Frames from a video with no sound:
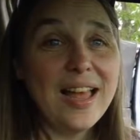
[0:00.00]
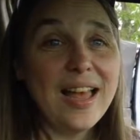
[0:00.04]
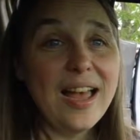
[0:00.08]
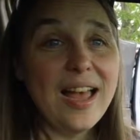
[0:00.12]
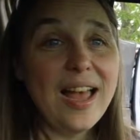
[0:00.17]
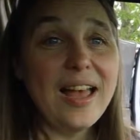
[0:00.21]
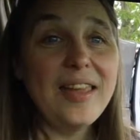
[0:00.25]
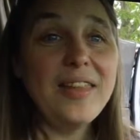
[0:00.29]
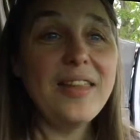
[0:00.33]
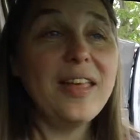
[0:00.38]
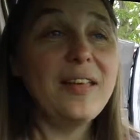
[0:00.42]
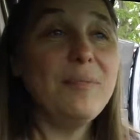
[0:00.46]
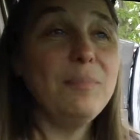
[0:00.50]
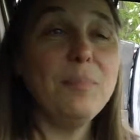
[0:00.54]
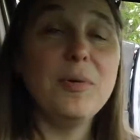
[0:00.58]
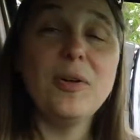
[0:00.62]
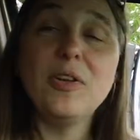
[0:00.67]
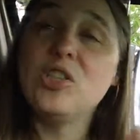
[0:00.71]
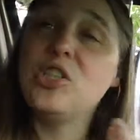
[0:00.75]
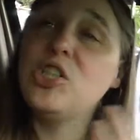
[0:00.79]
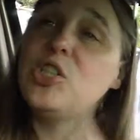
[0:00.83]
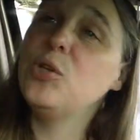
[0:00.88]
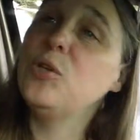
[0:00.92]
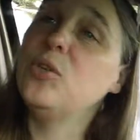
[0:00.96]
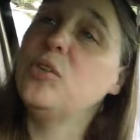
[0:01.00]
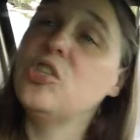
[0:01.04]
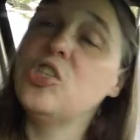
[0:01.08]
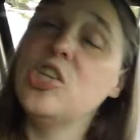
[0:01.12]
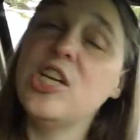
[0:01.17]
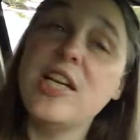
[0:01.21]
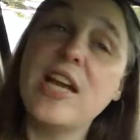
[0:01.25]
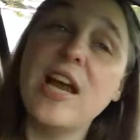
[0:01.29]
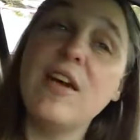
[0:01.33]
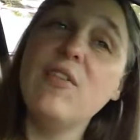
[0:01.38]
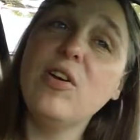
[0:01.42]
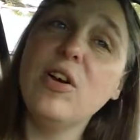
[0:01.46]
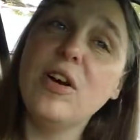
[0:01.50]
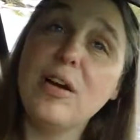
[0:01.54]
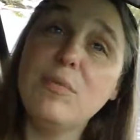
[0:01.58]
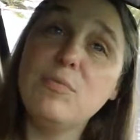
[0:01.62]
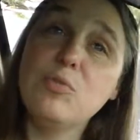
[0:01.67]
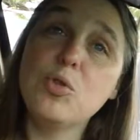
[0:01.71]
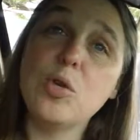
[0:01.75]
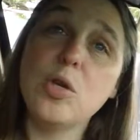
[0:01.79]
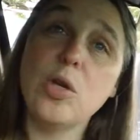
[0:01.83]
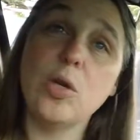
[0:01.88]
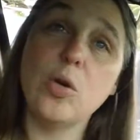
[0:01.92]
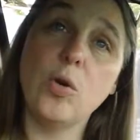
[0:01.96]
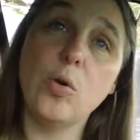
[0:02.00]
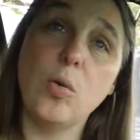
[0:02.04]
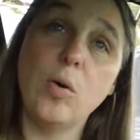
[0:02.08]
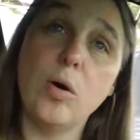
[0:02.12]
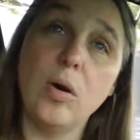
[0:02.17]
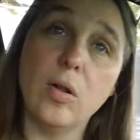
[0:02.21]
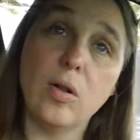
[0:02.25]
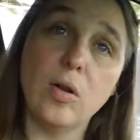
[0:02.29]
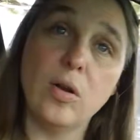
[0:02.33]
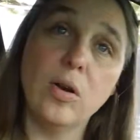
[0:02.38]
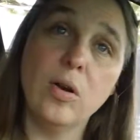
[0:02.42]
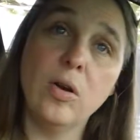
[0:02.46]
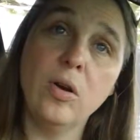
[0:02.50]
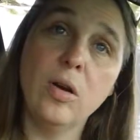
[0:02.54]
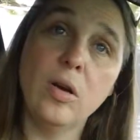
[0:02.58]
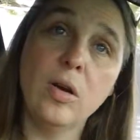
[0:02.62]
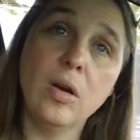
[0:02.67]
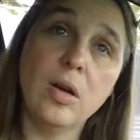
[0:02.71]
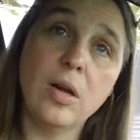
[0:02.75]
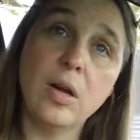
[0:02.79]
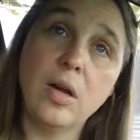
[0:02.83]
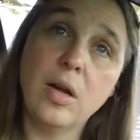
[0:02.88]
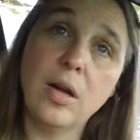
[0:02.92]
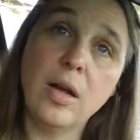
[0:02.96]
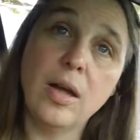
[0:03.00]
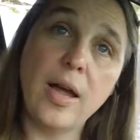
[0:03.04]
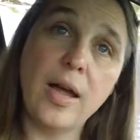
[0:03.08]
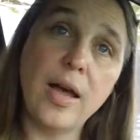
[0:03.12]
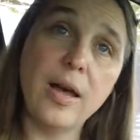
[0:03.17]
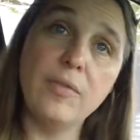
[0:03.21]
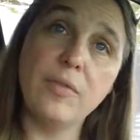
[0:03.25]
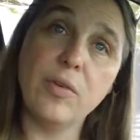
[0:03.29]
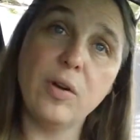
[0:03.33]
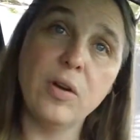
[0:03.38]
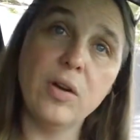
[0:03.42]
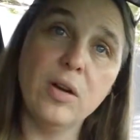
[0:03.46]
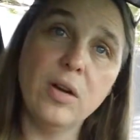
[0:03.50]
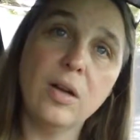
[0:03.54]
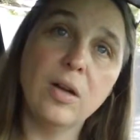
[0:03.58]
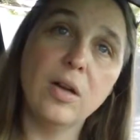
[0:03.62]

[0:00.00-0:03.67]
And then, but she never comes when you call her, ever.